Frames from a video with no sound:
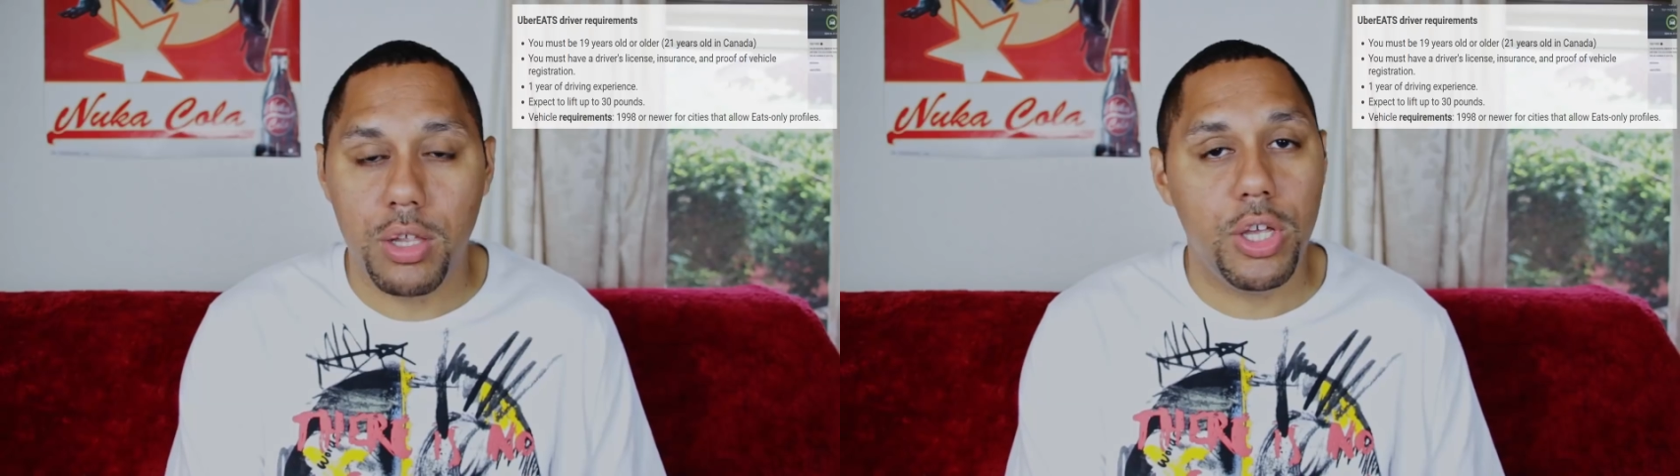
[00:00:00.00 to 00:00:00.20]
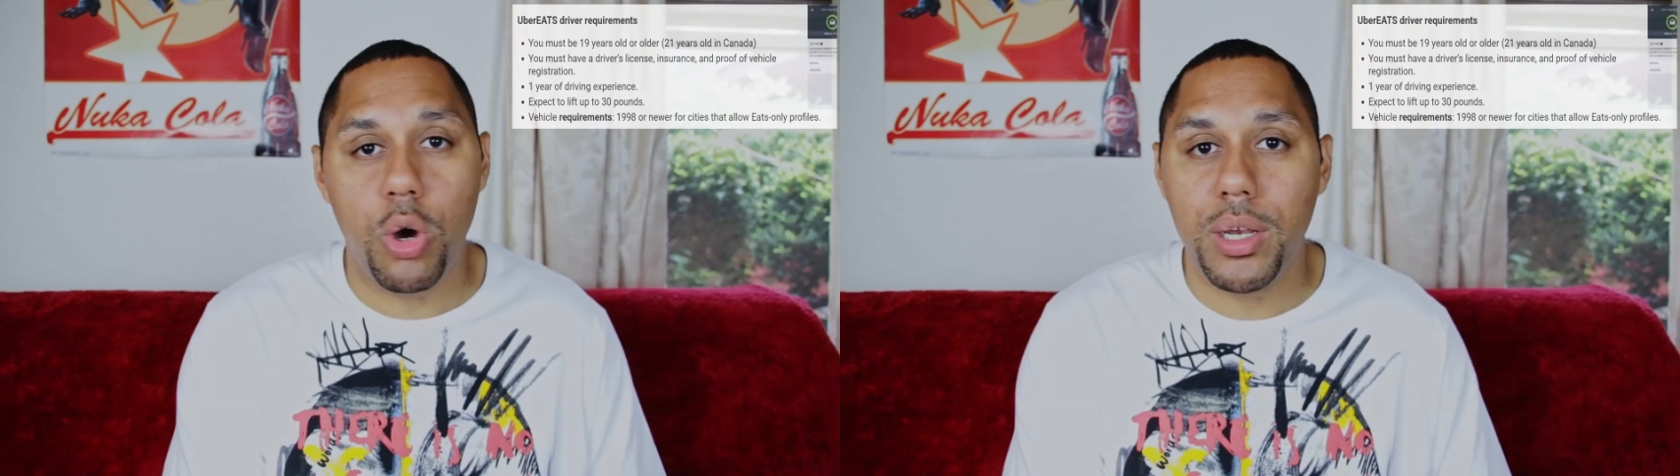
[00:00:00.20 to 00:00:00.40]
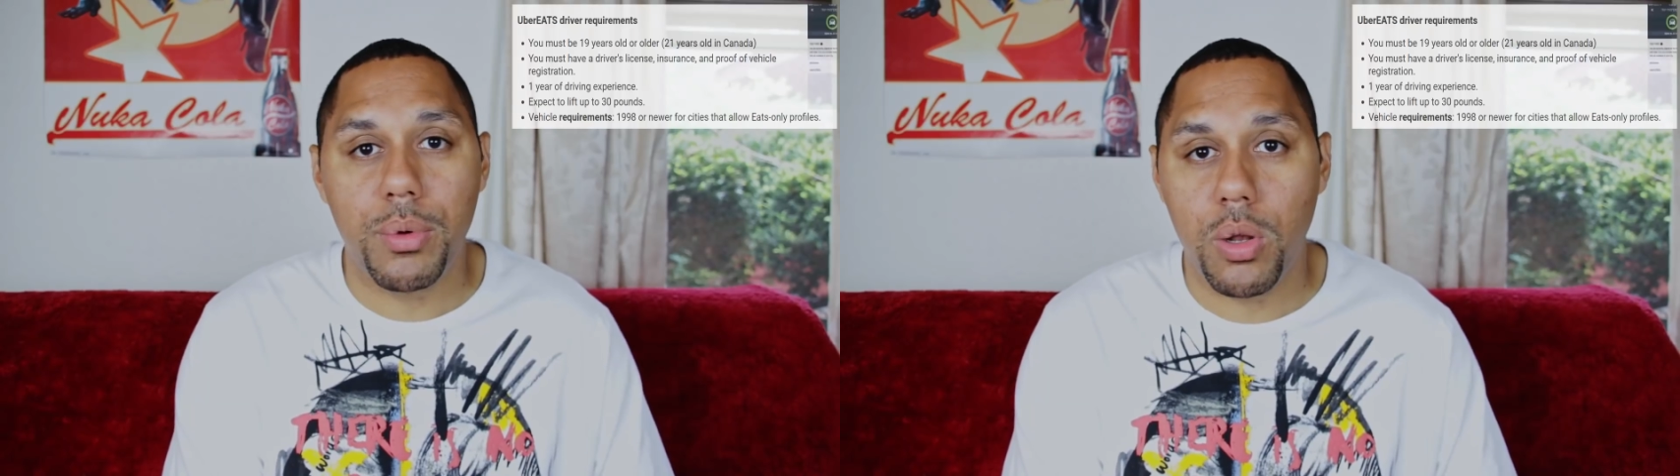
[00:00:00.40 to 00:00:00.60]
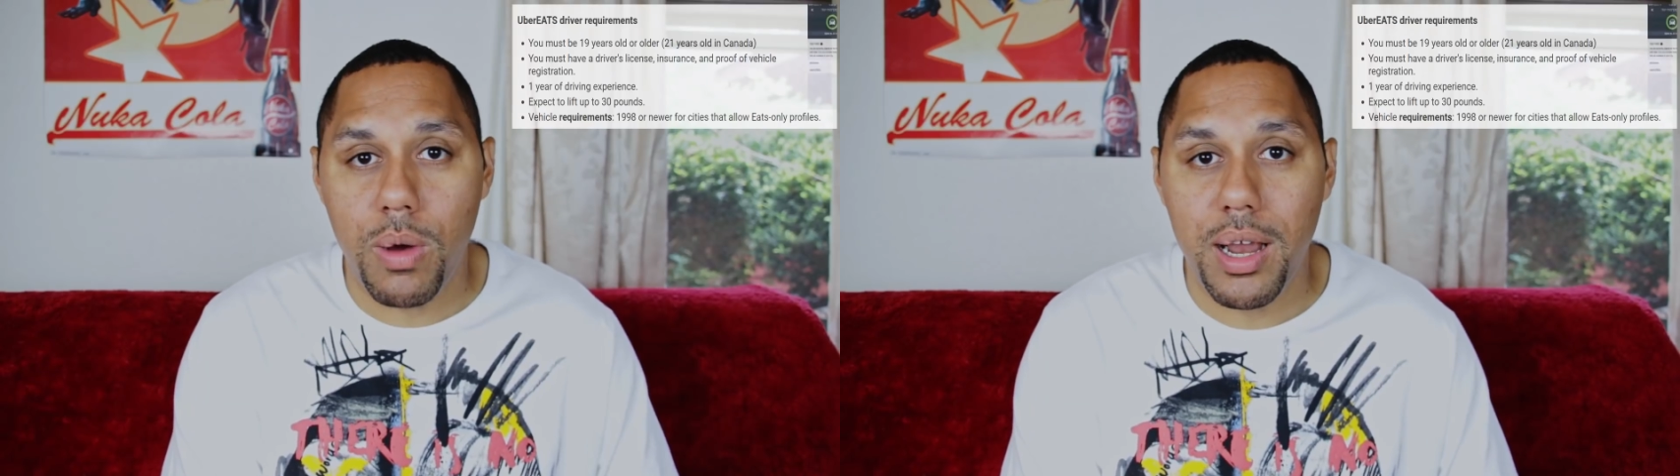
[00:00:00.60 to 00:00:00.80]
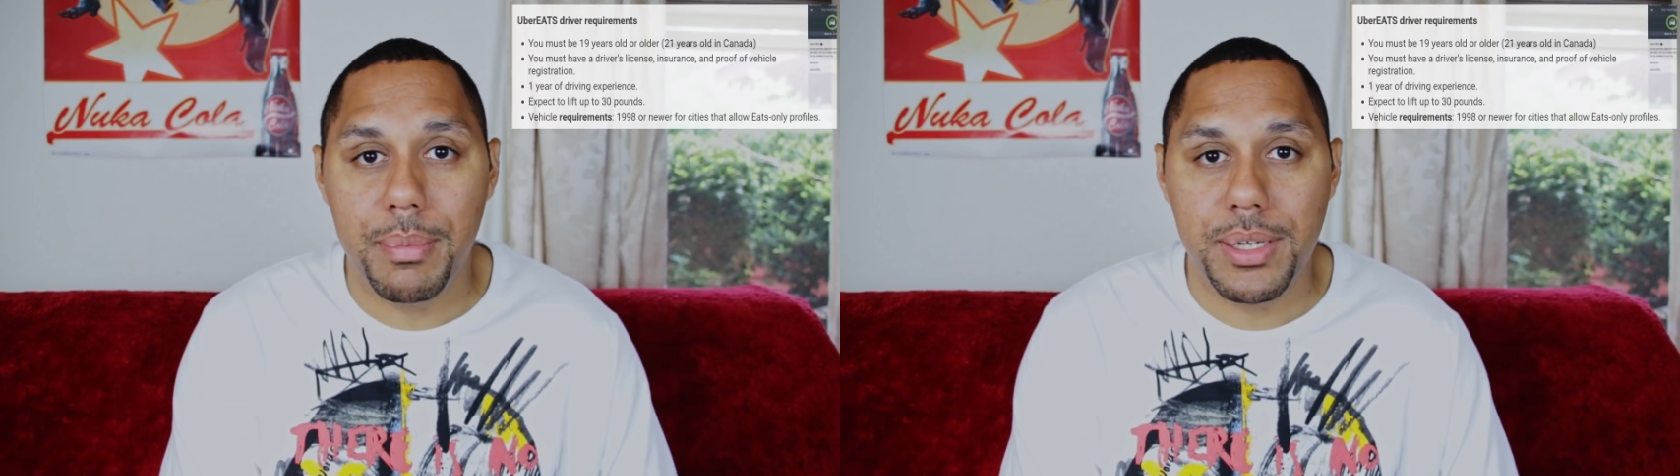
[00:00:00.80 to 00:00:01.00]
the only
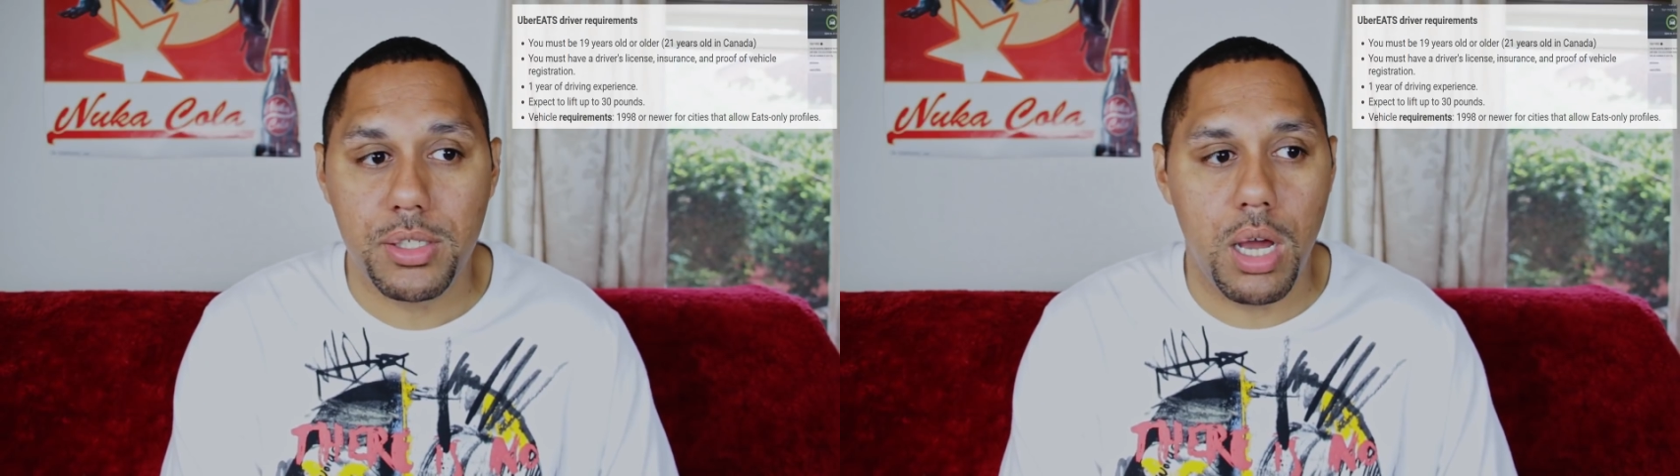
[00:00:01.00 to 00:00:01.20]
requirements